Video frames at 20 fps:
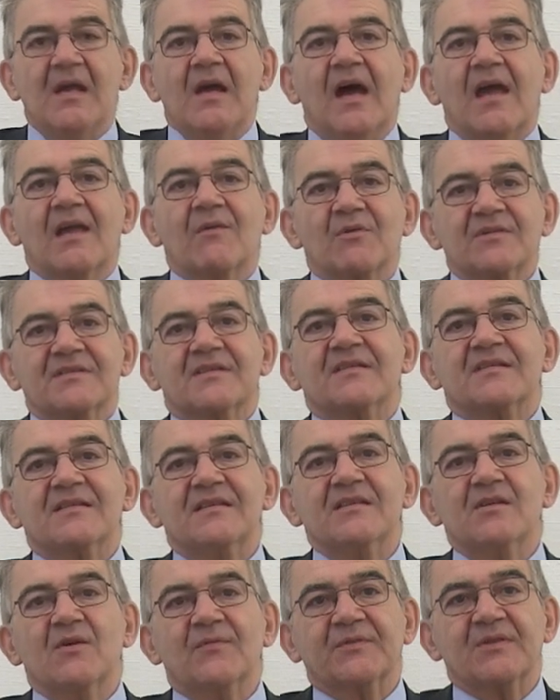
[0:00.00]
I was the
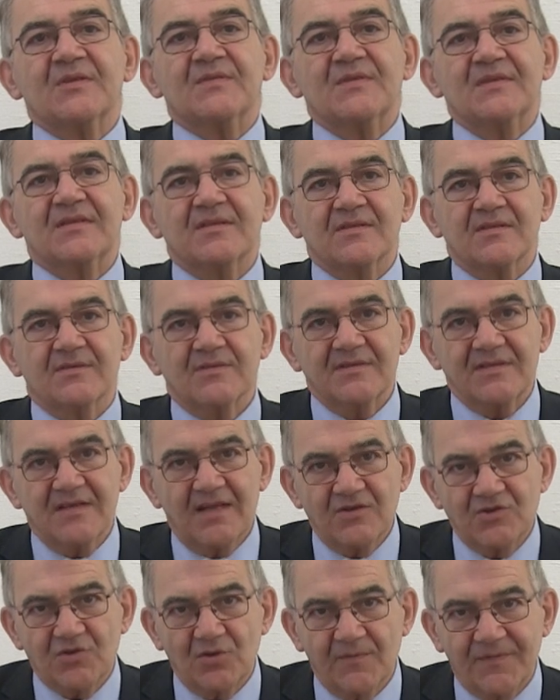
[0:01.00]
CEO of the Swiss
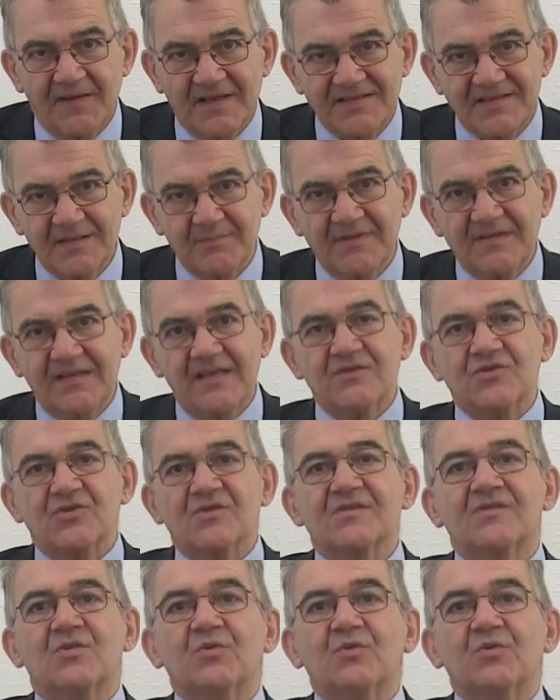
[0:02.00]
Association of Asset Managers.